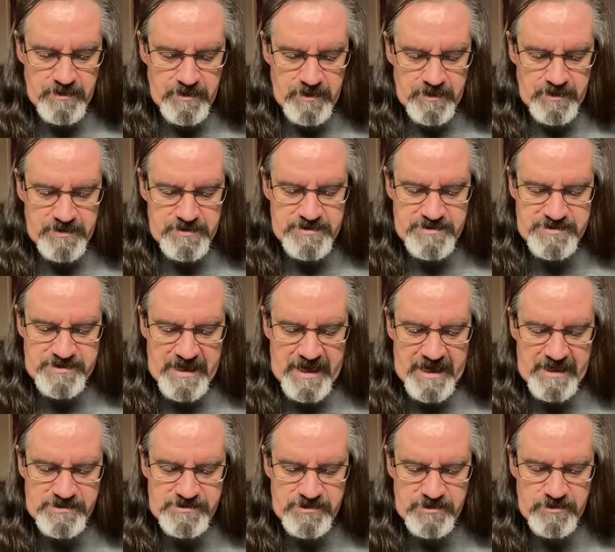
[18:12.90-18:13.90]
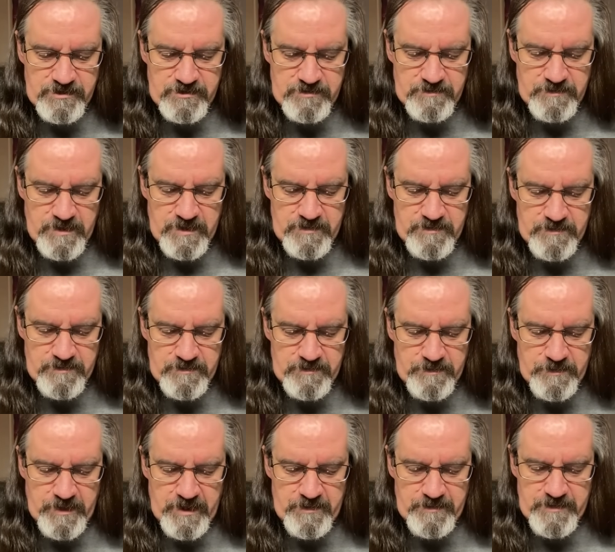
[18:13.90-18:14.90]
in statute,
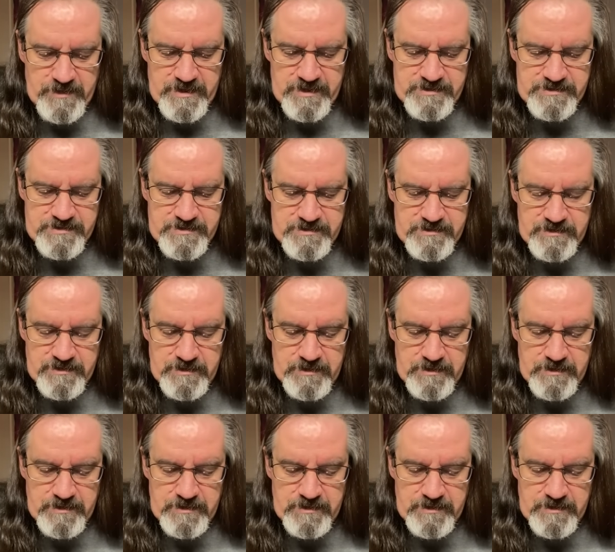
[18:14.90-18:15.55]
but must